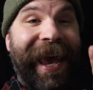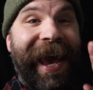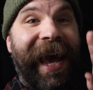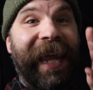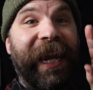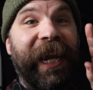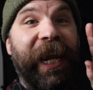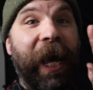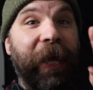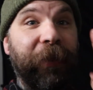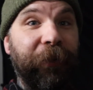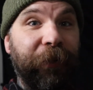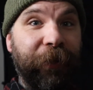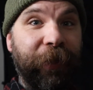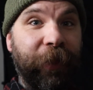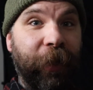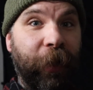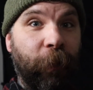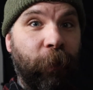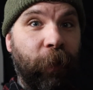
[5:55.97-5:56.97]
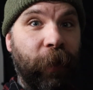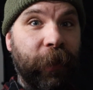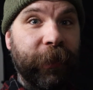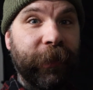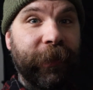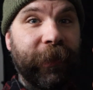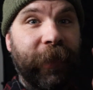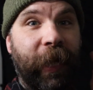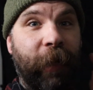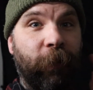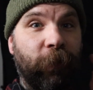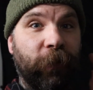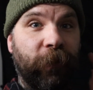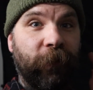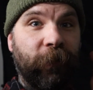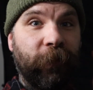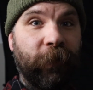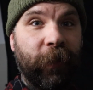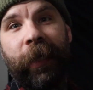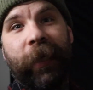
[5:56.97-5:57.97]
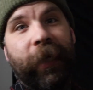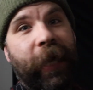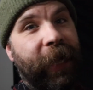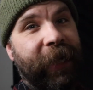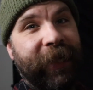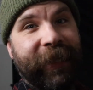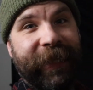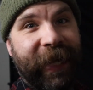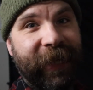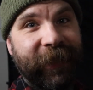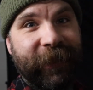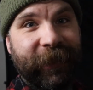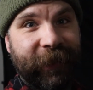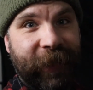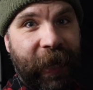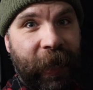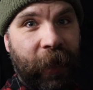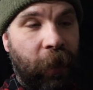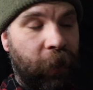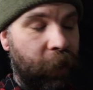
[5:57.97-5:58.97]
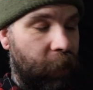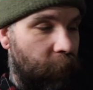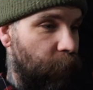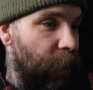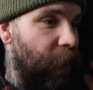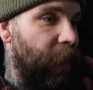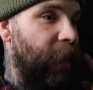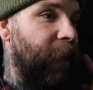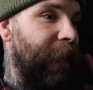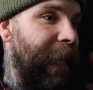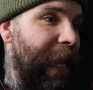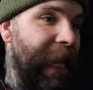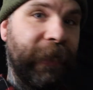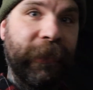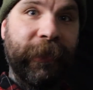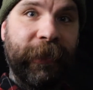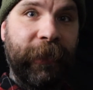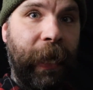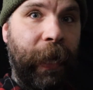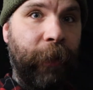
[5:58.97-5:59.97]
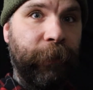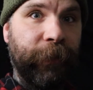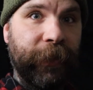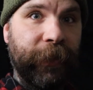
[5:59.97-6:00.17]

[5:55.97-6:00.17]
Another thing was, I was kind of dead set on it being landscape